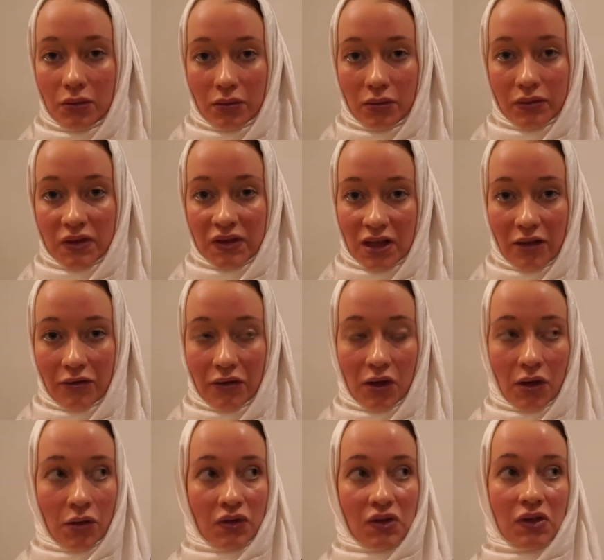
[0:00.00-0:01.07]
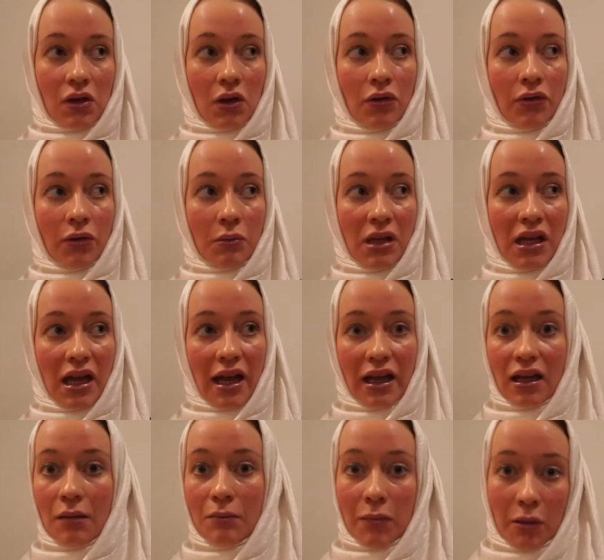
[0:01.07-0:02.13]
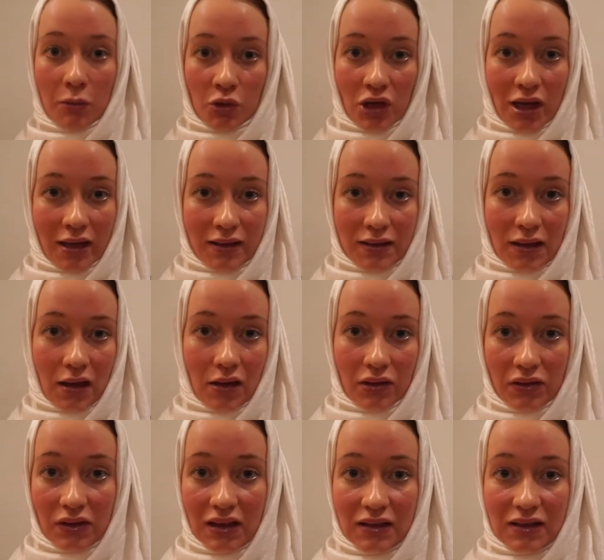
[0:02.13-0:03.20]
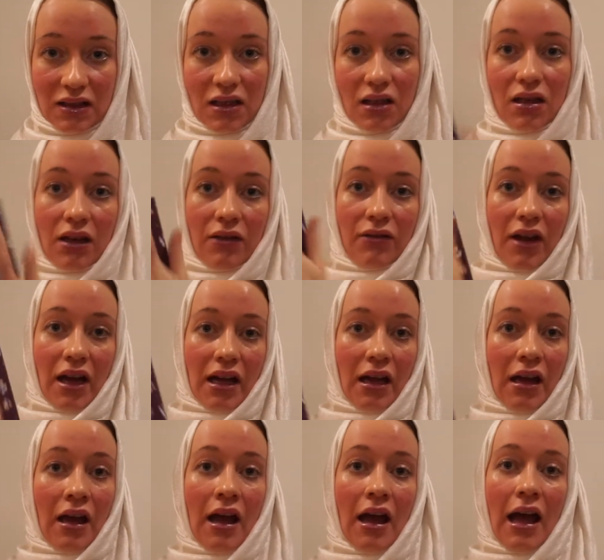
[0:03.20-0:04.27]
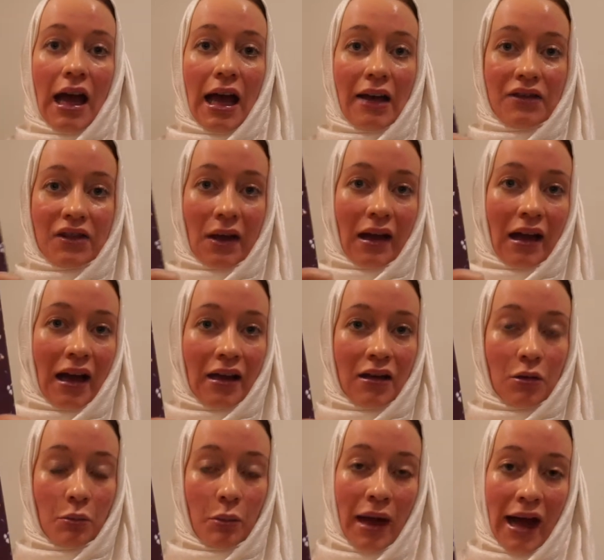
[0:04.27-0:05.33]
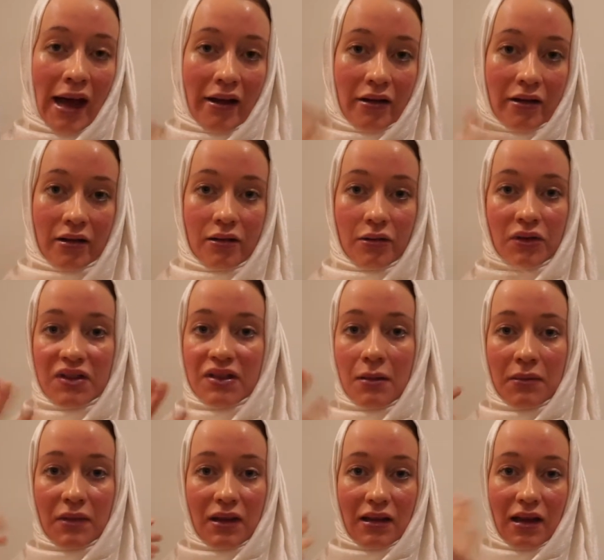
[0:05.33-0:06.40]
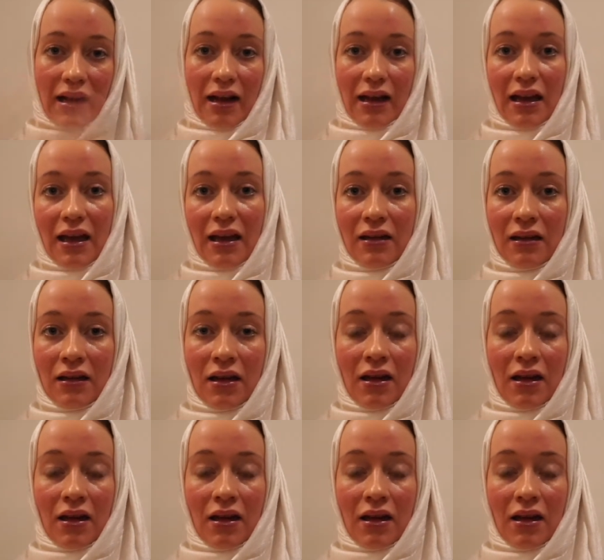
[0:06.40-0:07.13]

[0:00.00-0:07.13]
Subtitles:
stuff, you know, so for me I can memorize a lot easier if I have some kind of pattern or something that I can